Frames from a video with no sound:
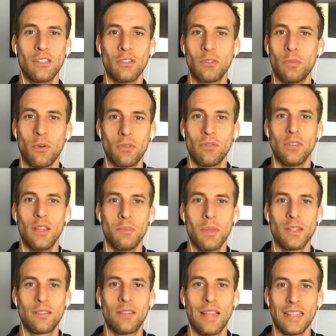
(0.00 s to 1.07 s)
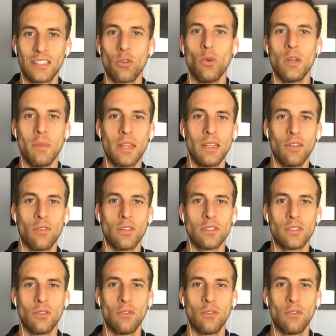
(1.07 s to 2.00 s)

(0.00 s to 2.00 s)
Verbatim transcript: You smoke, and that, that's going to make a difference.